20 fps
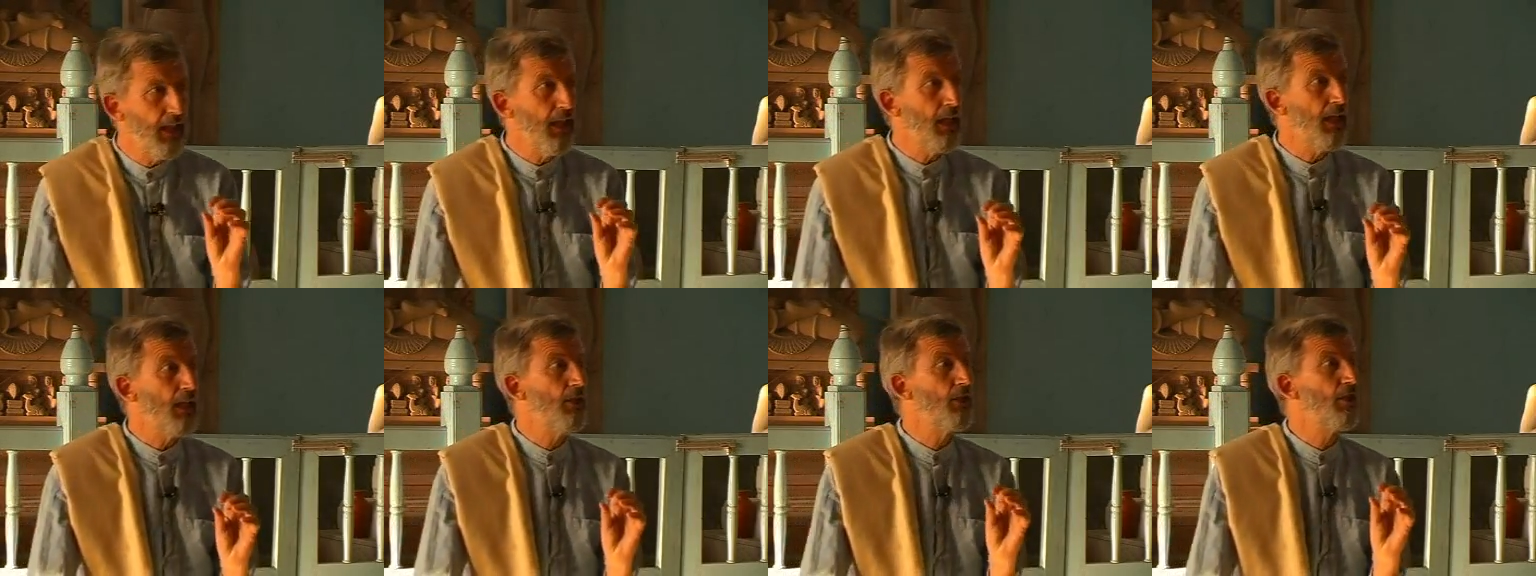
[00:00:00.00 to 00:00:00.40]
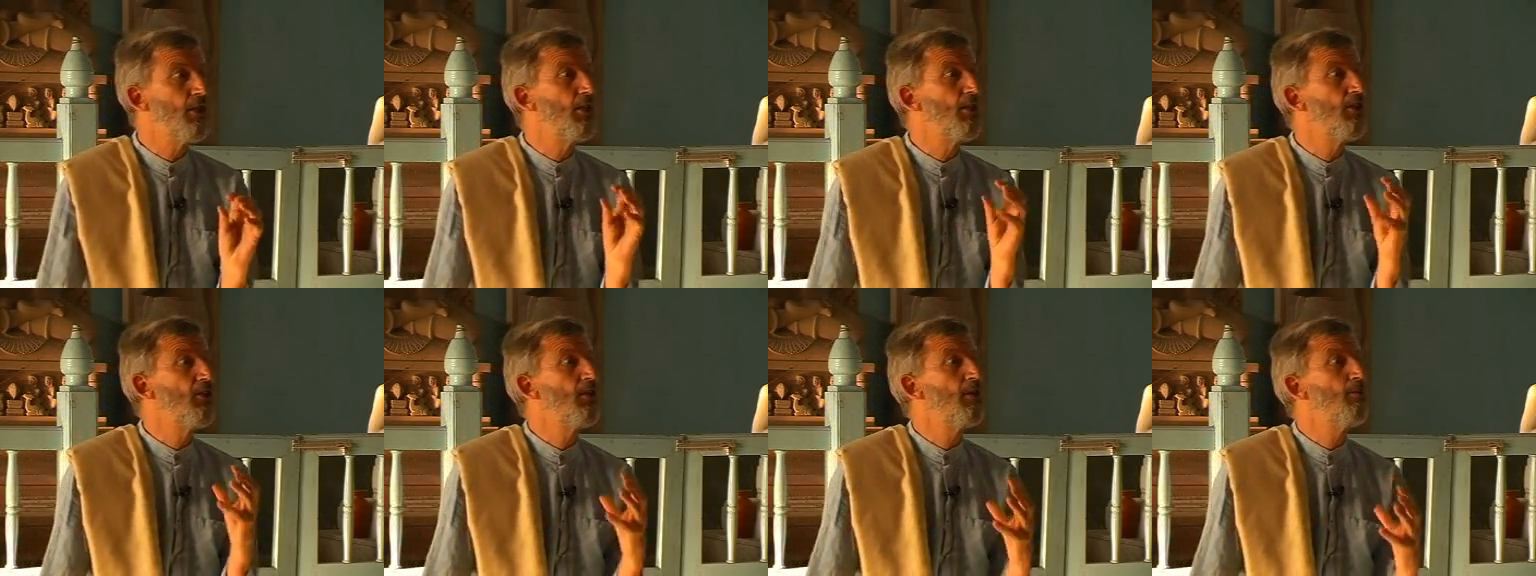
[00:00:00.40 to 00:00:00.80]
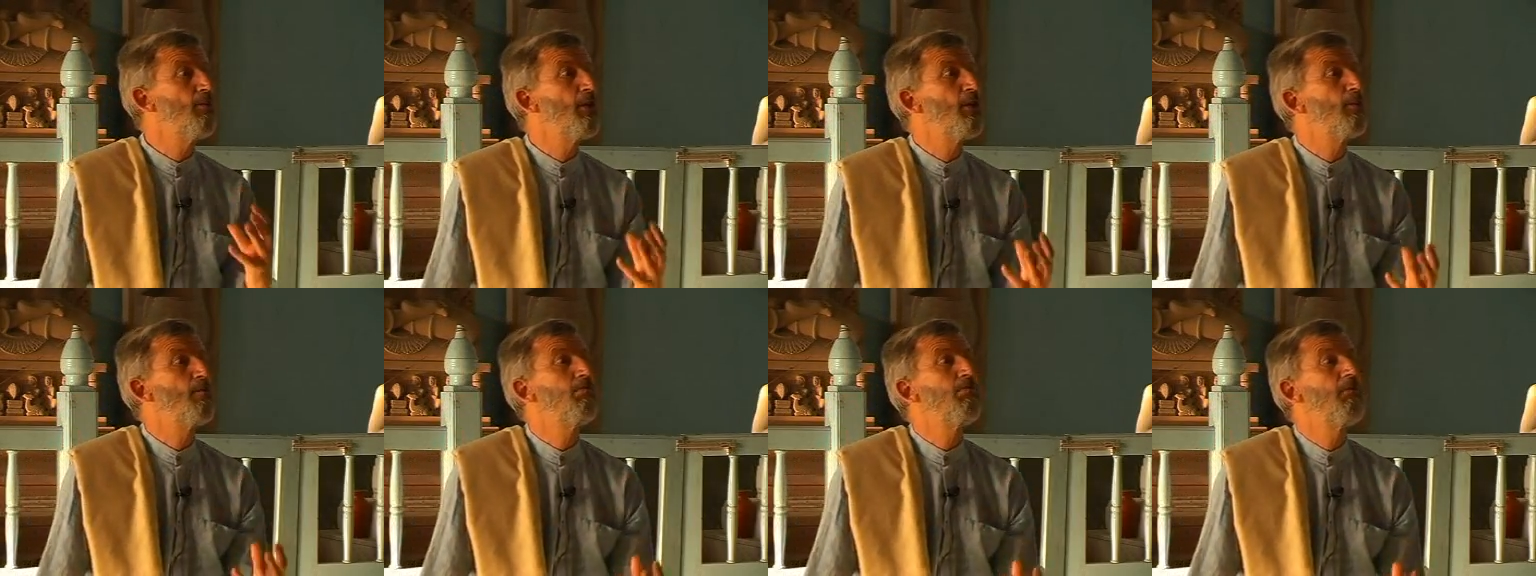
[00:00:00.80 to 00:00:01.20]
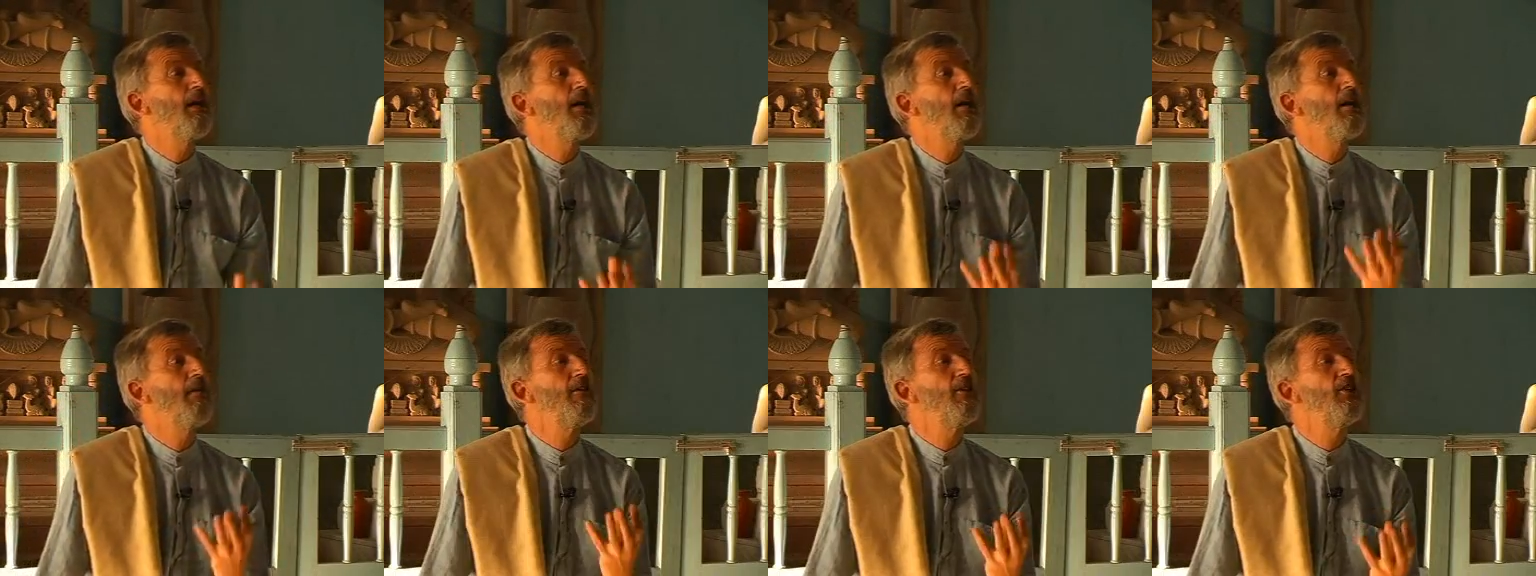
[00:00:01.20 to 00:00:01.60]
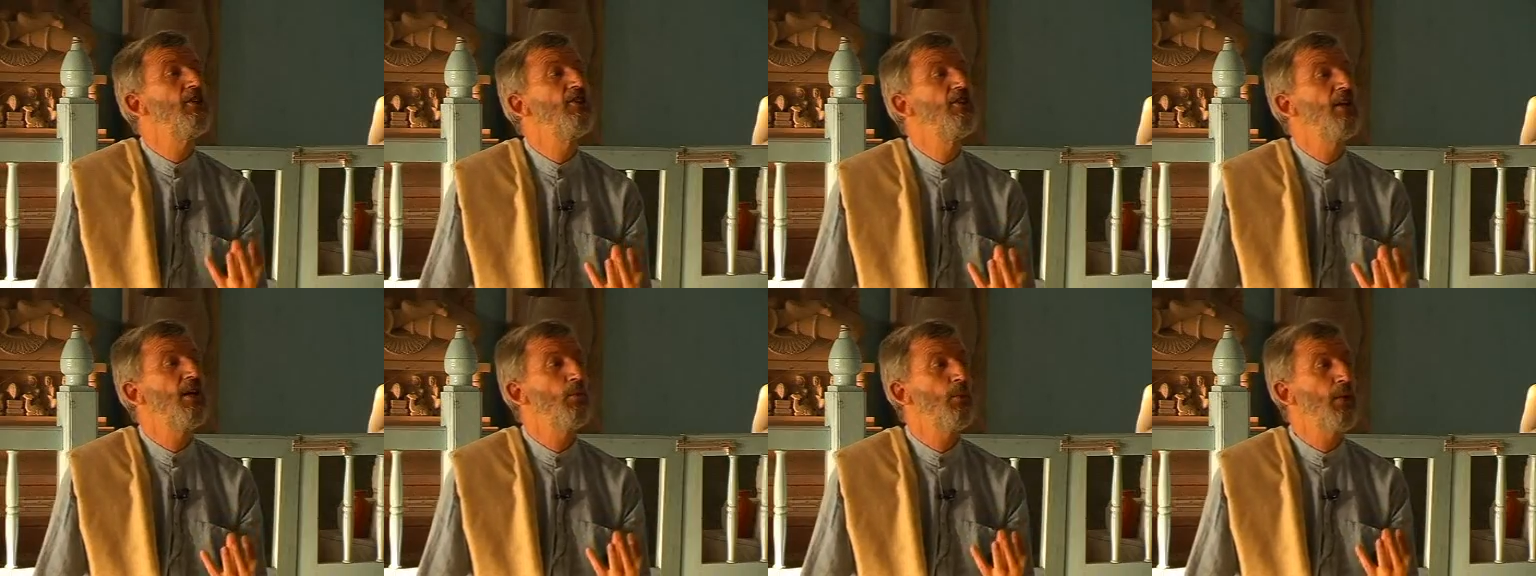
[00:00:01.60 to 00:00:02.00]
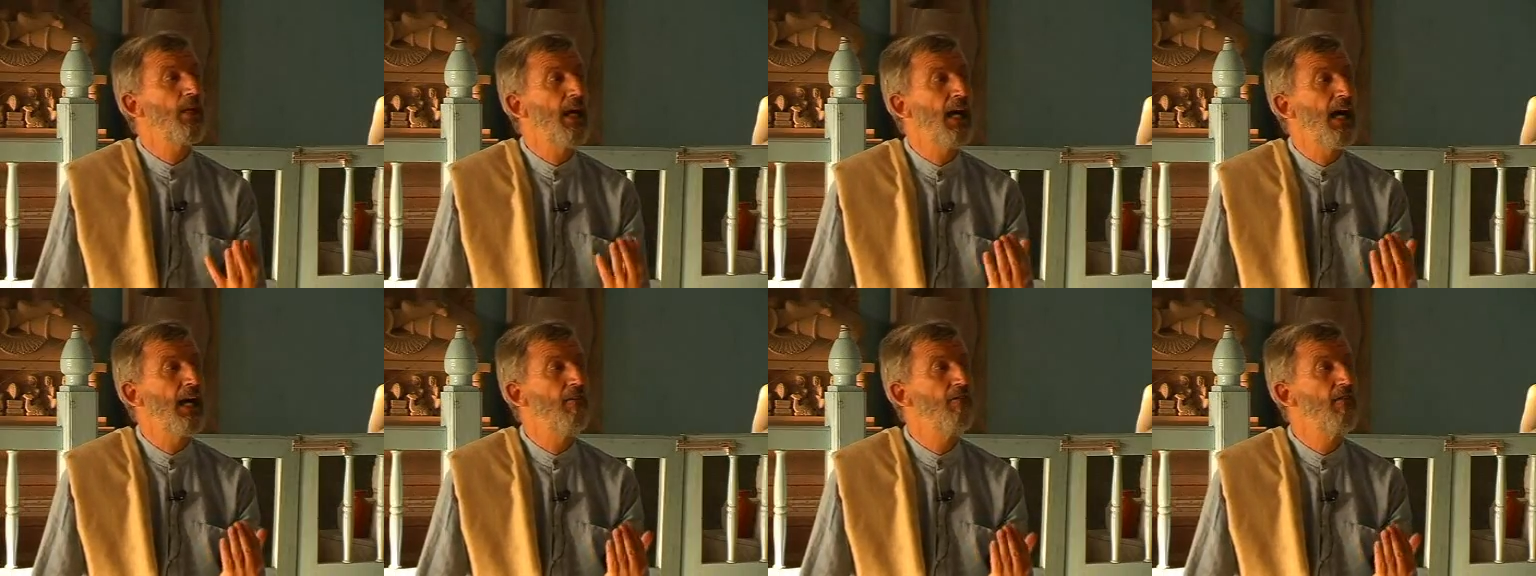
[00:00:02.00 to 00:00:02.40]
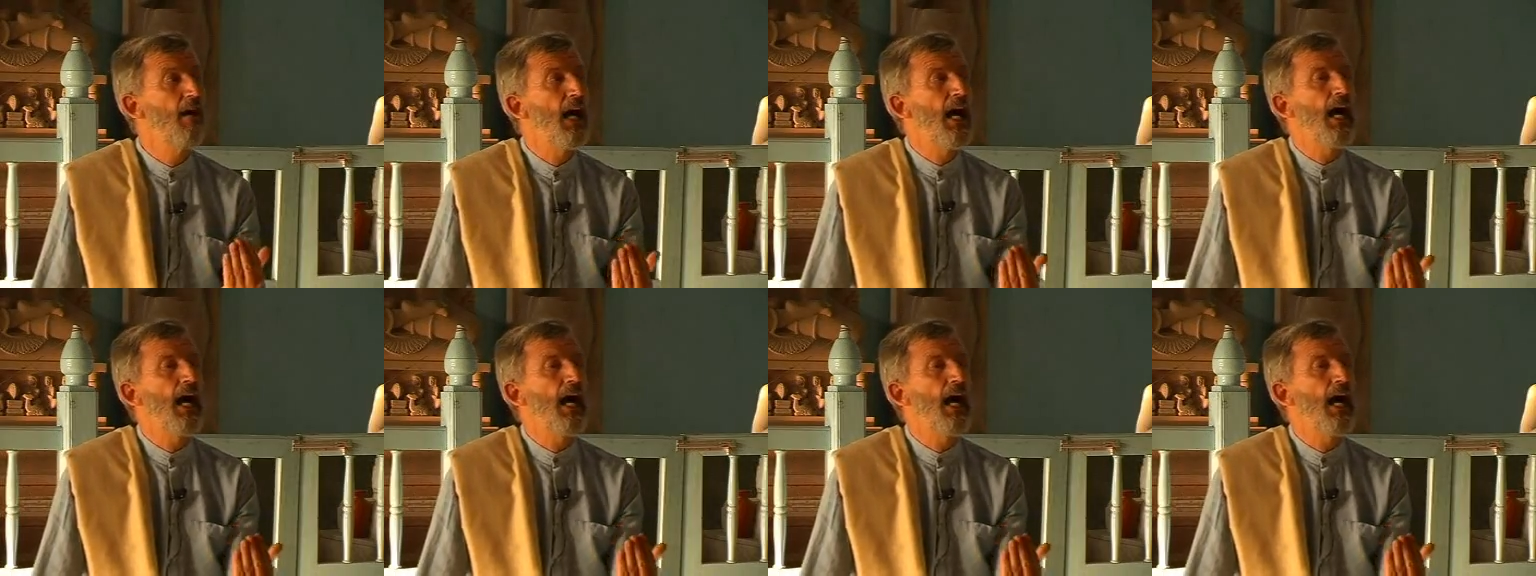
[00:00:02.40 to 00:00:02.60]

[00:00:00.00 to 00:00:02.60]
in some of the priorities that we have,